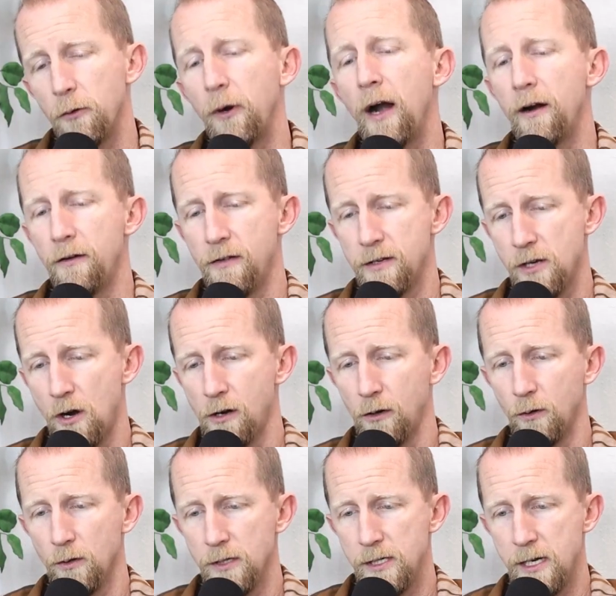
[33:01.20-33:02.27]
the writer of this
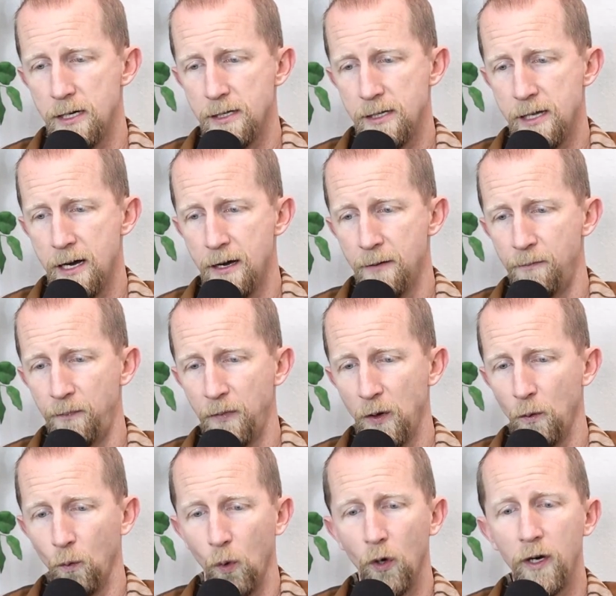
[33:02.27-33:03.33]
article says that
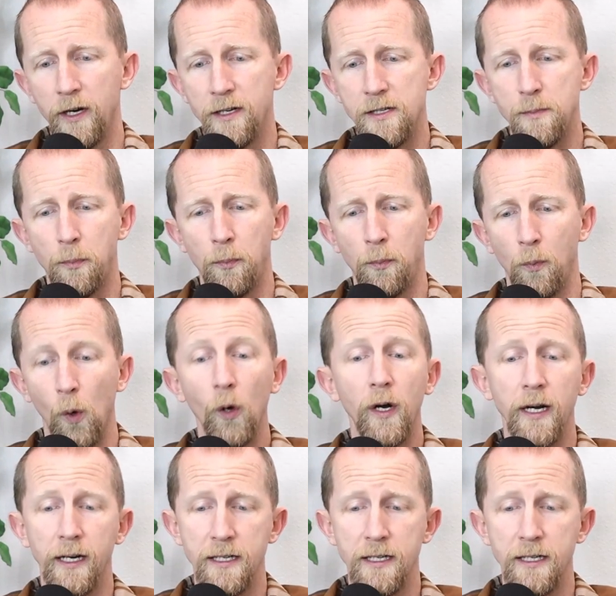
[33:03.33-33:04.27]
worrying